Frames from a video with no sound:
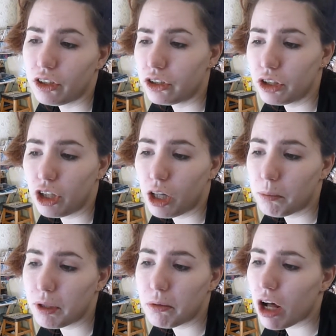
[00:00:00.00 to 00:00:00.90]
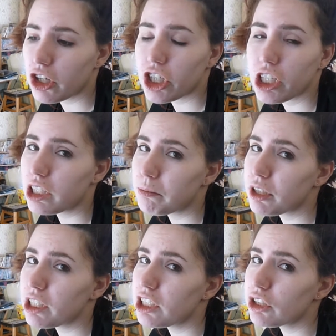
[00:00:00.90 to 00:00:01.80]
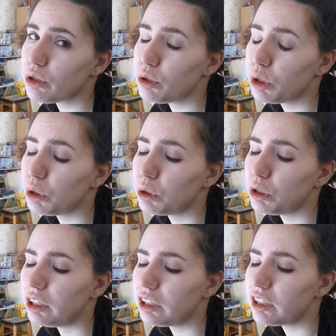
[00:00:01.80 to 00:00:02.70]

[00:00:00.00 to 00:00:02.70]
you'll be watching it pretty soon.